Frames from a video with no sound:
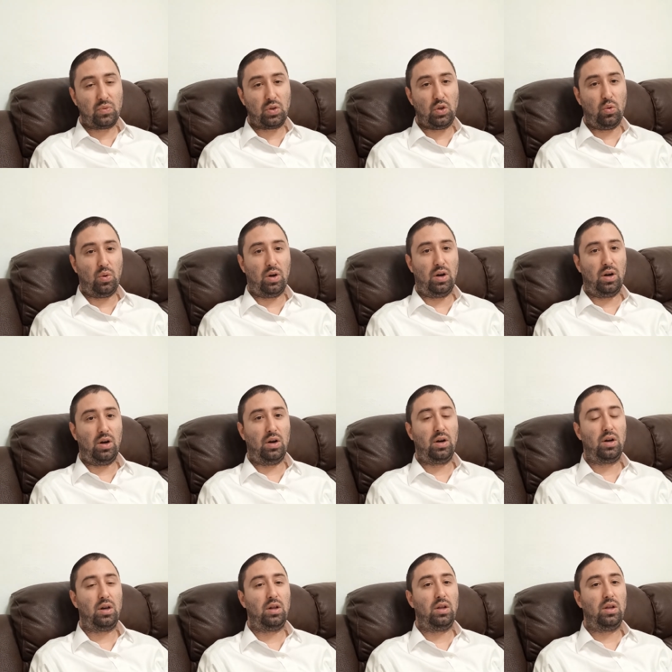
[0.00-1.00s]
you are
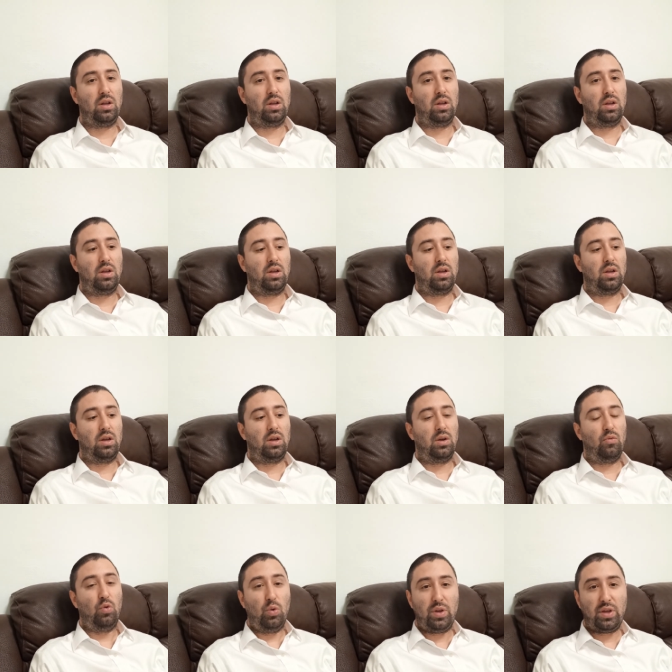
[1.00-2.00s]

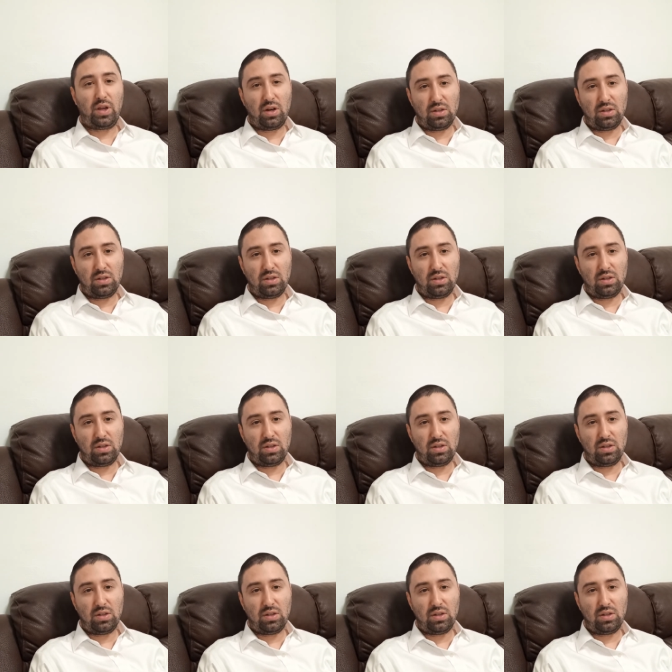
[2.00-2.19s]
ruining your